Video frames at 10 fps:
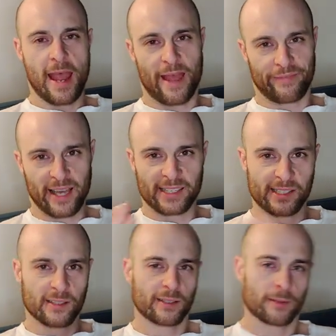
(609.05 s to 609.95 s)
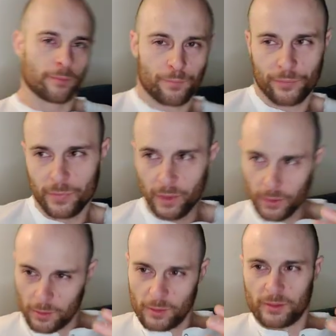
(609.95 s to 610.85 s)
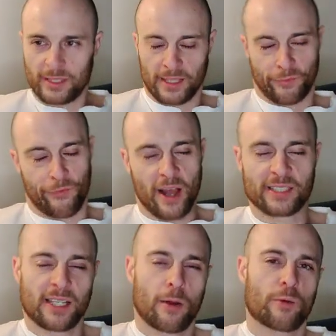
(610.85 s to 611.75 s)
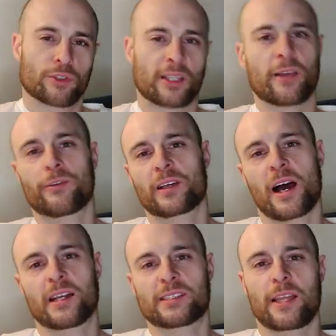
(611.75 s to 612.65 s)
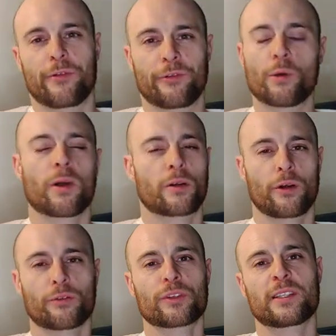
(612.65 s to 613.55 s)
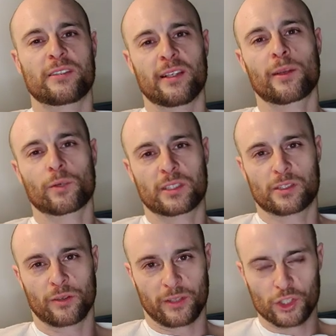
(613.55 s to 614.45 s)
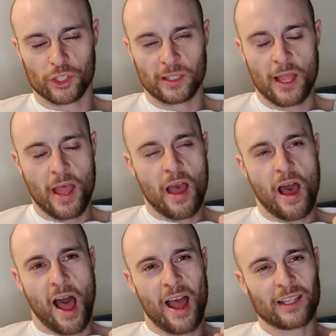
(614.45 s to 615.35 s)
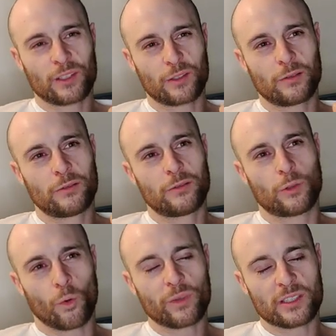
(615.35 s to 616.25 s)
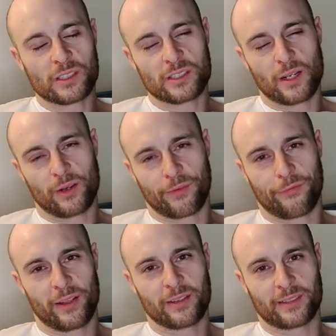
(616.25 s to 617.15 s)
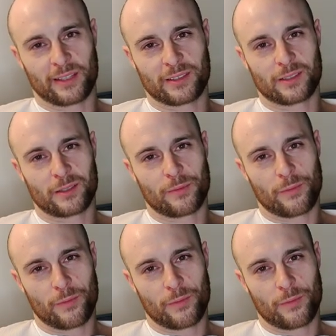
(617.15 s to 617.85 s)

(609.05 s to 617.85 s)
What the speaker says: And that is the advice that I want to give you guys. If you are currently dealing with this condition, I don't necessarily think that